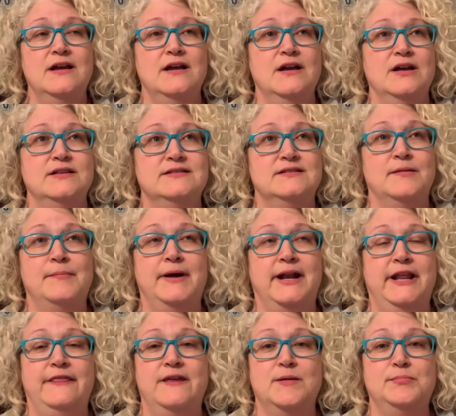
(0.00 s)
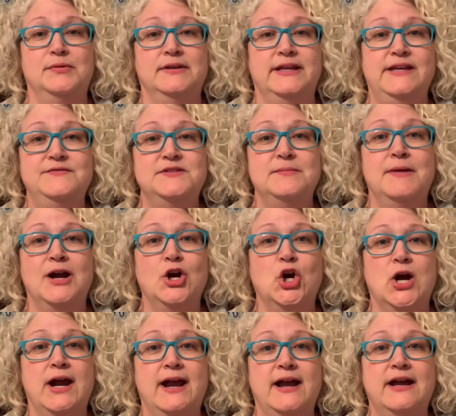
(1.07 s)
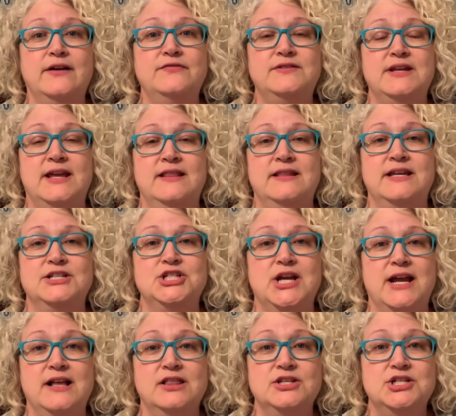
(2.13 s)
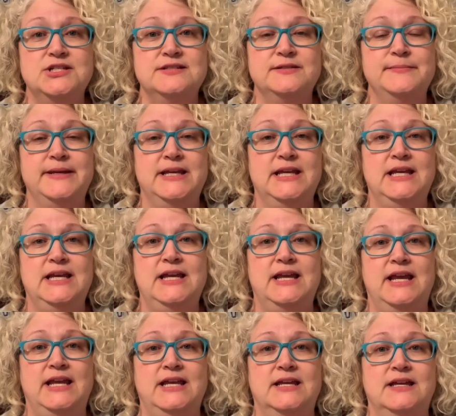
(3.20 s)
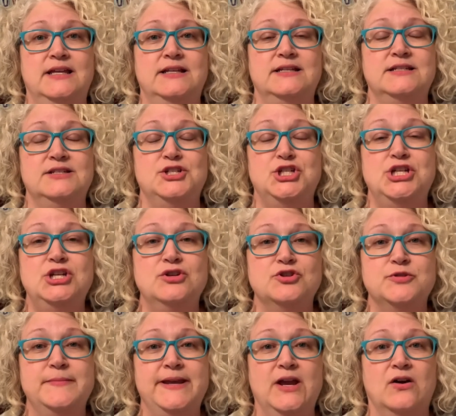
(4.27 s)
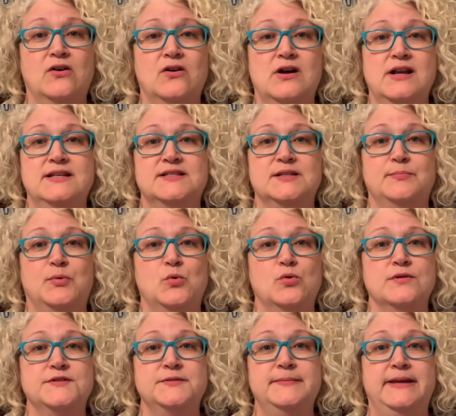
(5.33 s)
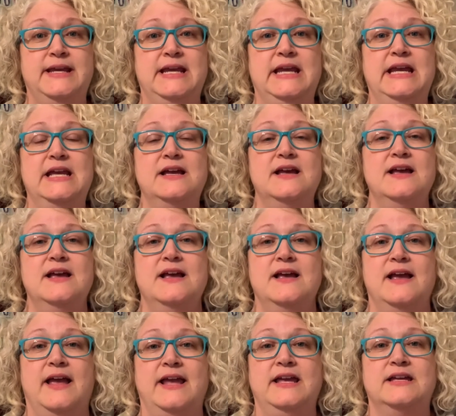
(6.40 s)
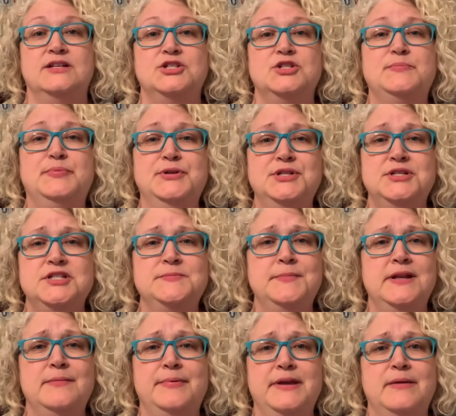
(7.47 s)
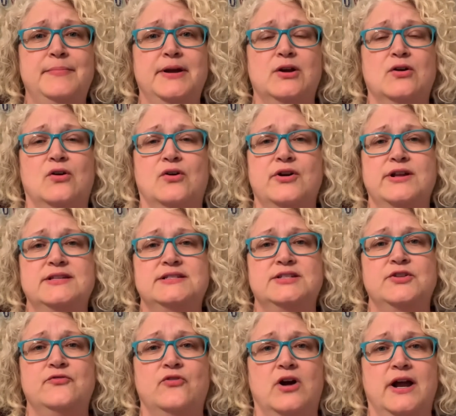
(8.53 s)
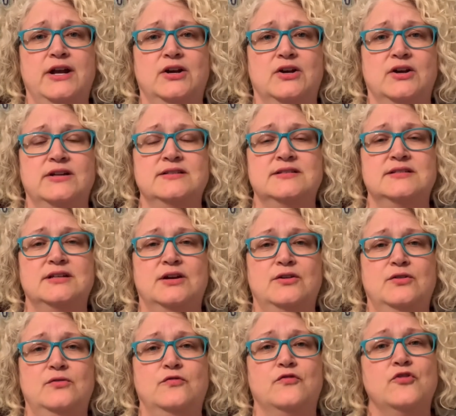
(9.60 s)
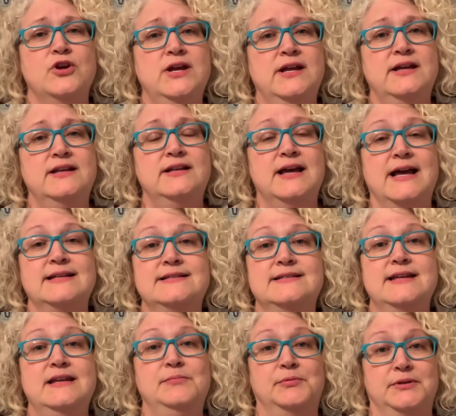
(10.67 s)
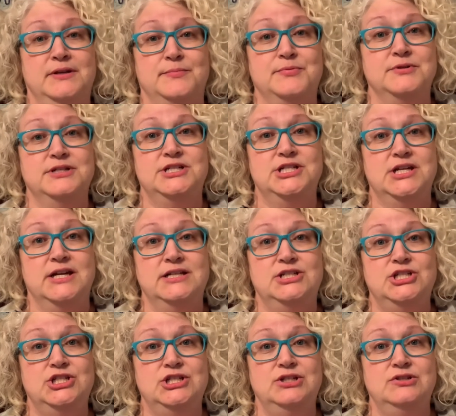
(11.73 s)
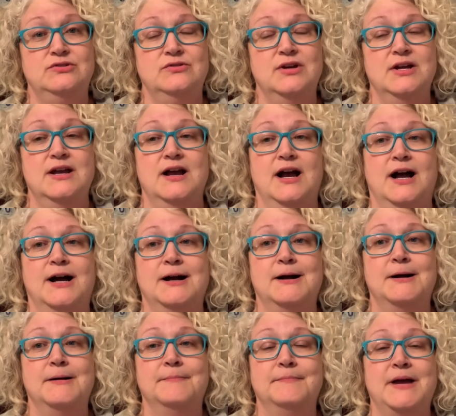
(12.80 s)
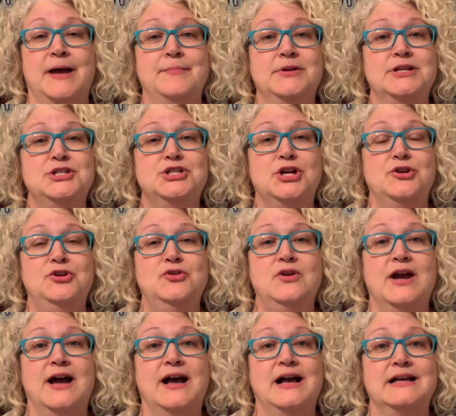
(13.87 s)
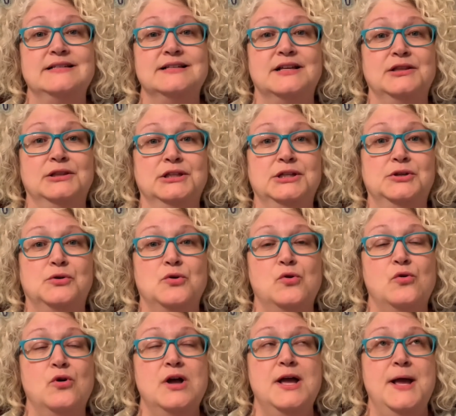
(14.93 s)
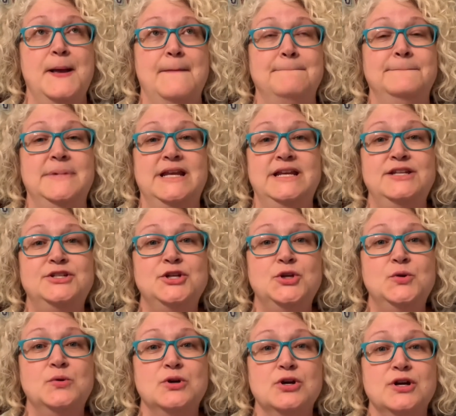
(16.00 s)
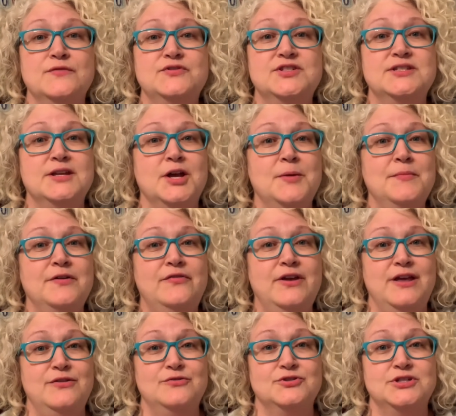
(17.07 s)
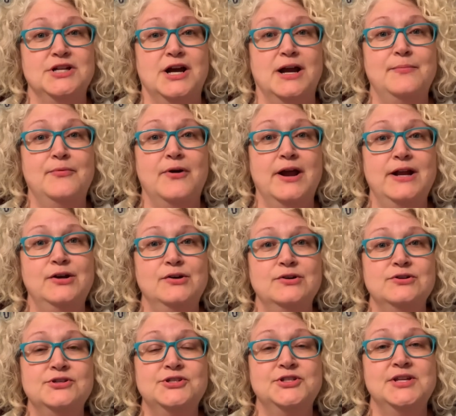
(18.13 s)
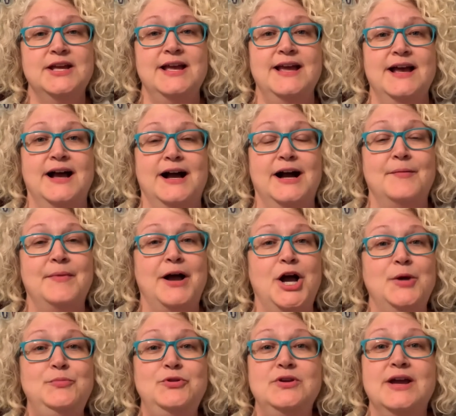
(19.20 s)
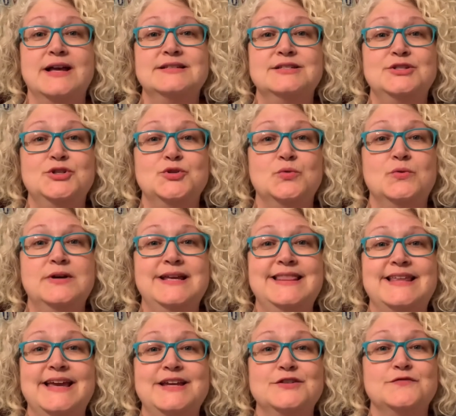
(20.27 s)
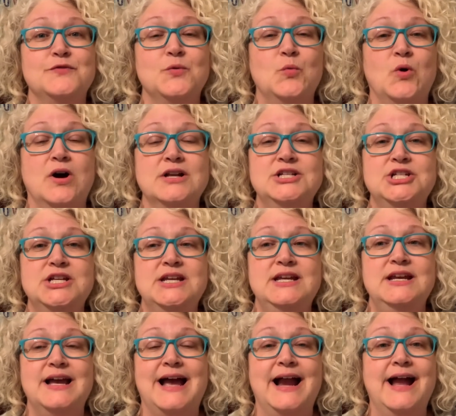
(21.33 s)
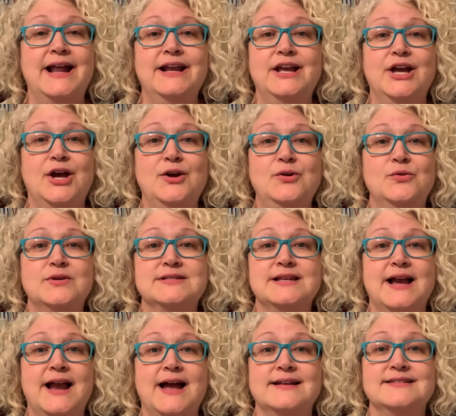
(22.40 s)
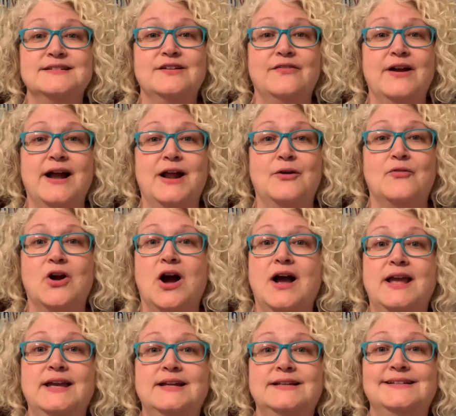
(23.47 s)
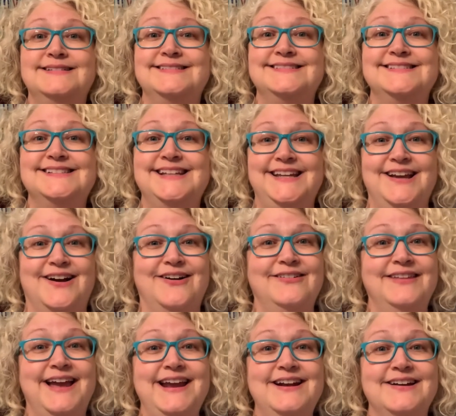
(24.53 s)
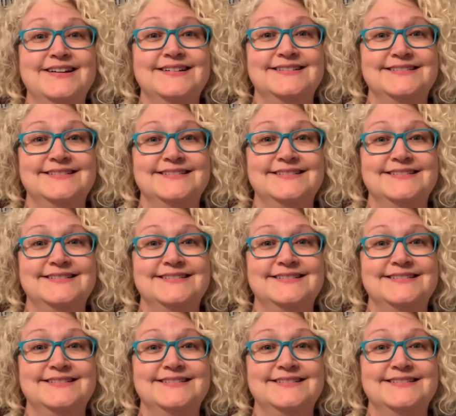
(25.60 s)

somebody that believes in my craft and that challenges me and cheers me on and supports me and just pushes me to be a better artist and writer. And so, friend, I deeply appreciate you. Um, I'm going to show you guys a little mini tour of some of Heather's typewriters. Um, I hope you guys enjoy. Thanks for watching. I got to go because I got stuff I got to write. See y'all later.